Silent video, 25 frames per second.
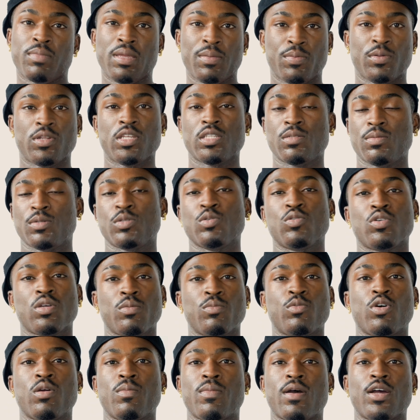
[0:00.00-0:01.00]
people need to be
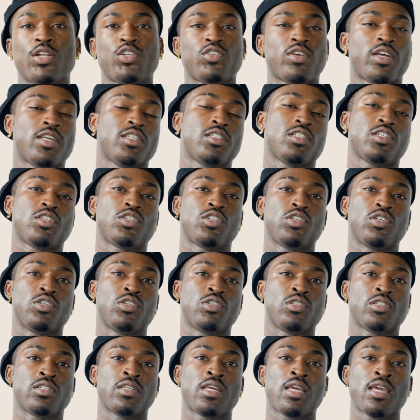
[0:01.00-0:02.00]
talking more about trans
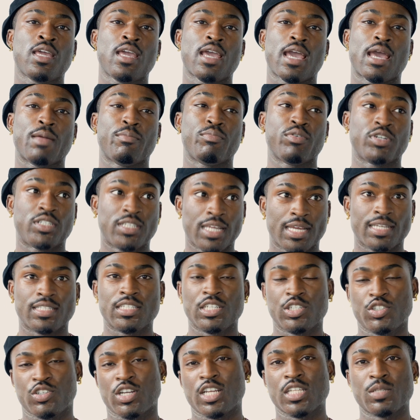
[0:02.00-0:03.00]
issues and
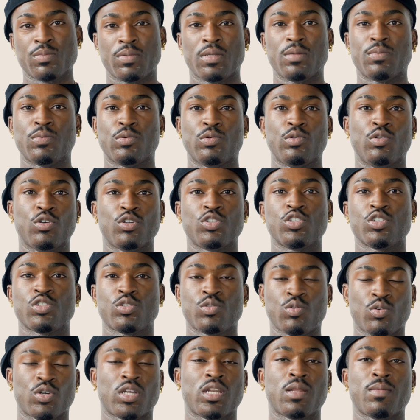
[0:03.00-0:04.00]
protecting trans people, not
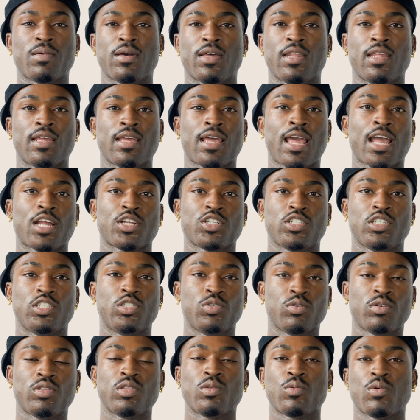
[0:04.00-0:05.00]
just talking about it,
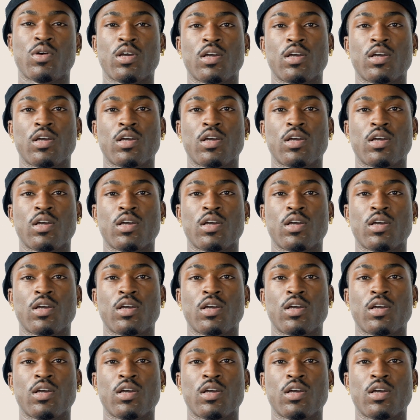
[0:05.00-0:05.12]
actually doing the